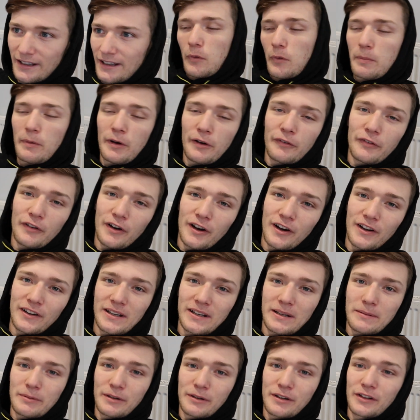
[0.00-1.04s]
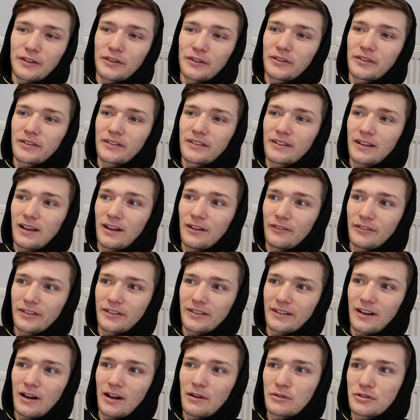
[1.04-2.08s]
We both earned it because
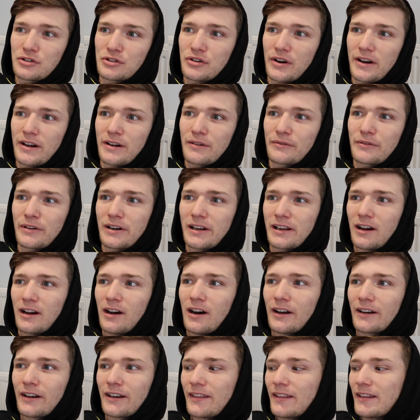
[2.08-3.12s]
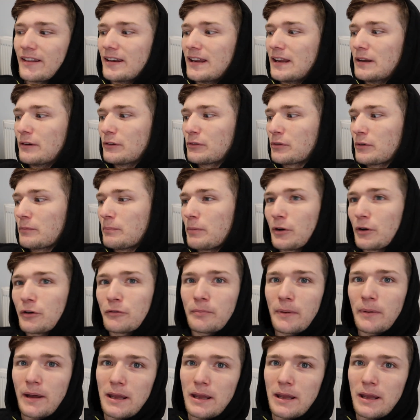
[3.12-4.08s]
obviously I was training really hard and then Nee was with both